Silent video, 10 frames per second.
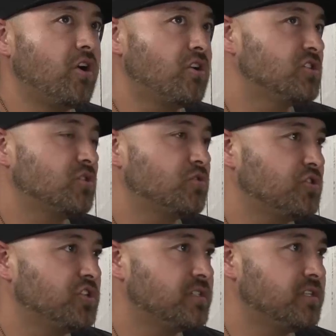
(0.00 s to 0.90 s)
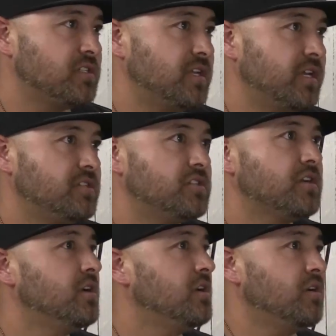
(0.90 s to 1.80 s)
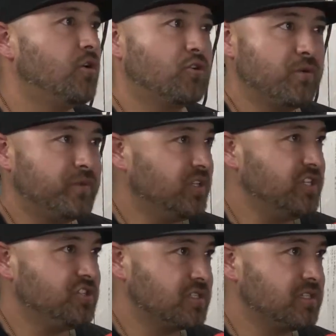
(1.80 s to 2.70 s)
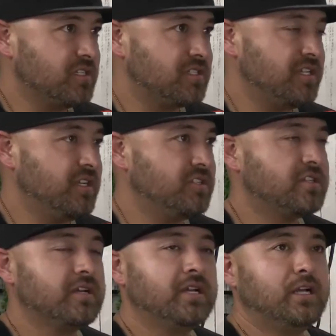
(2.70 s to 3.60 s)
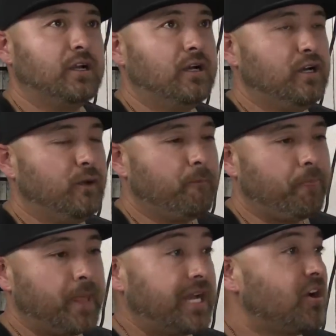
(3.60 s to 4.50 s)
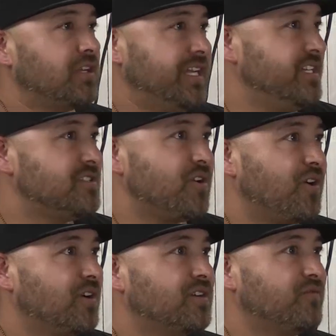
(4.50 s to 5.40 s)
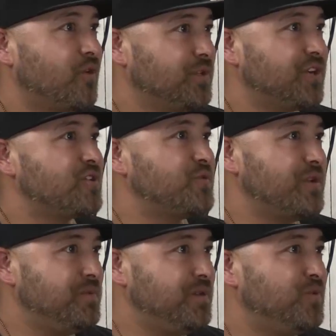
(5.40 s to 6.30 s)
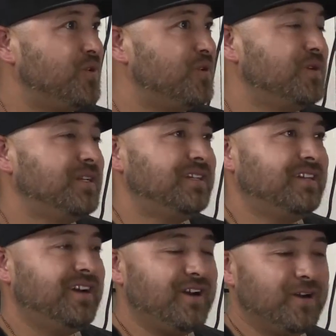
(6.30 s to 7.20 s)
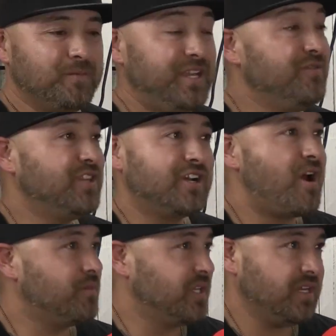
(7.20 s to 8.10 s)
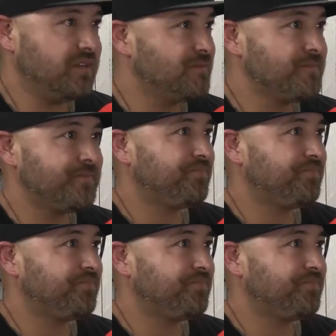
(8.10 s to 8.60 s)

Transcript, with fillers: our social justice tinged or criminally justice yeah, tinged. Yeah. Um, like our leads are formerly incarcerated people, um, even the comedy. That's cool.